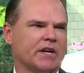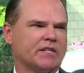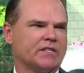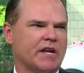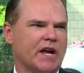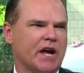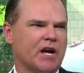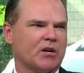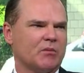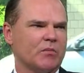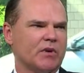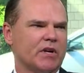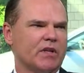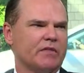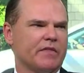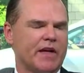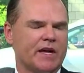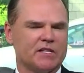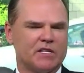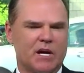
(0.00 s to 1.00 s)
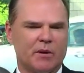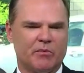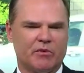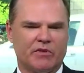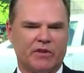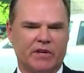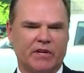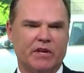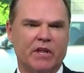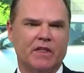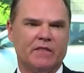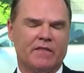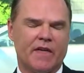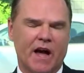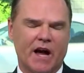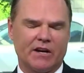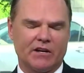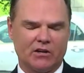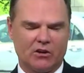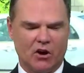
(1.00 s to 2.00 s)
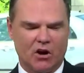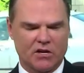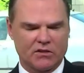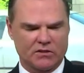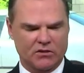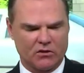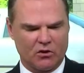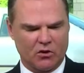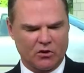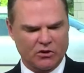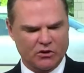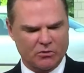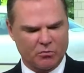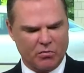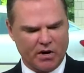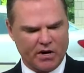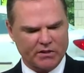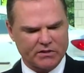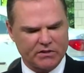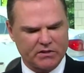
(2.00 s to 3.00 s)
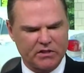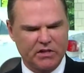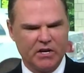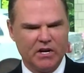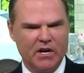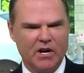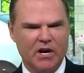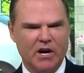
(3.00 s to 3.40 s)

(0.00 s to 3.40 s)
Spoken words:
like Tagamet, that type of thing, that can cause enlarged breast.